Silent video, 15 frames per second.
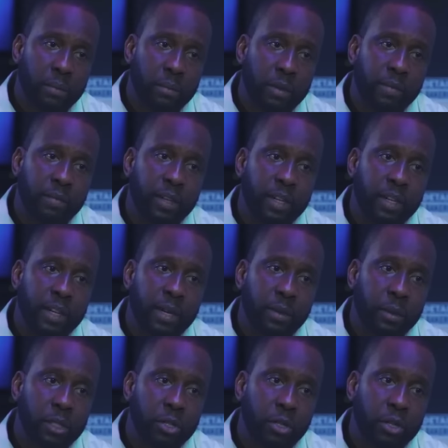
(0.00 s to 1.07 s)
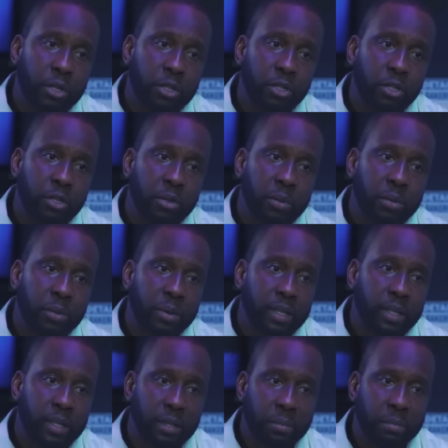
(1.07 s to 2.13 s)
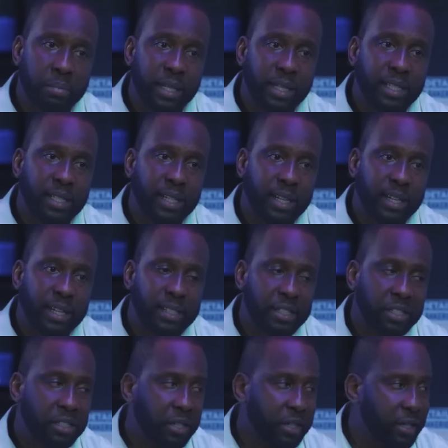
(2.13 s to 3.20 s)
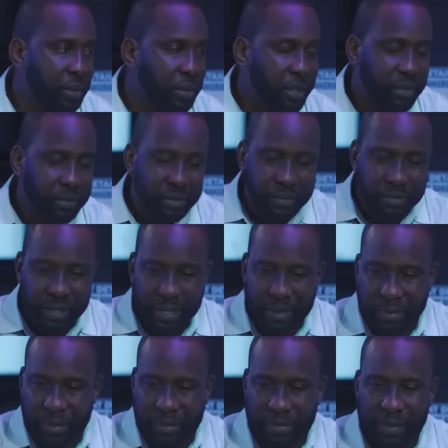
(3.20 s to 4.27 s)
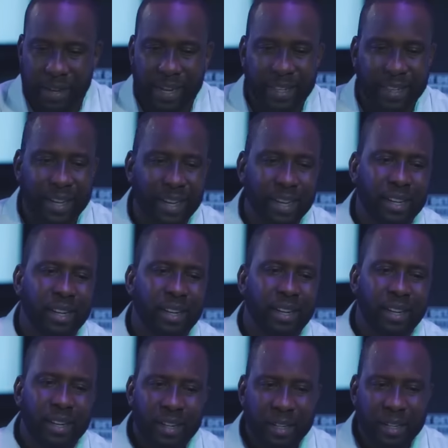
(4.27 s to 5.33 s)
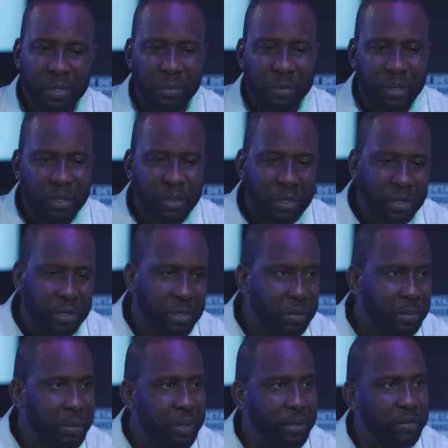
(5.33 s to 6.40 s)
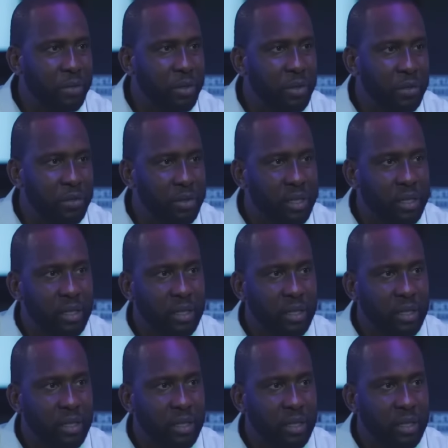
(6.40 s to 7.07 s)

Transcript: Beverly and I were so consumed with competing against each other, we didn't even fathom the fact that there could be a third company involved.